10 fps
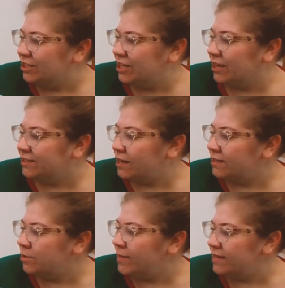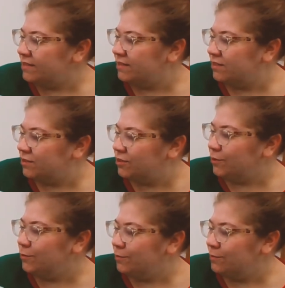tugged on his mittens,
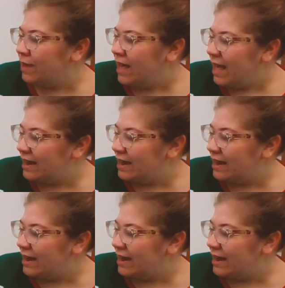zoom,